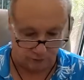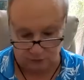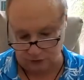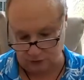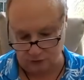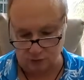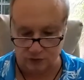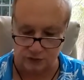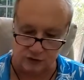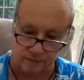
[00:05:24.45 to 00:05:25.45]
You didn't go in
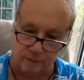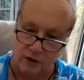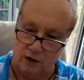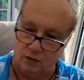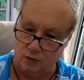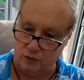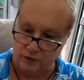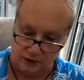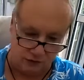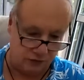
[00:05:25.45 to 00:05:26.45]
and say, well,
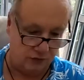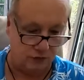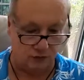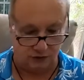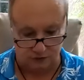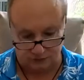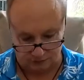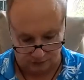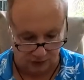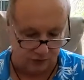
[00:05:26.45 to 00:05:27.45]
they didn't do this
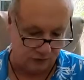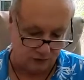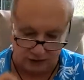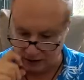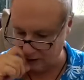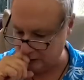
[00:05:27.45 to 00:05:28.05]
and they did that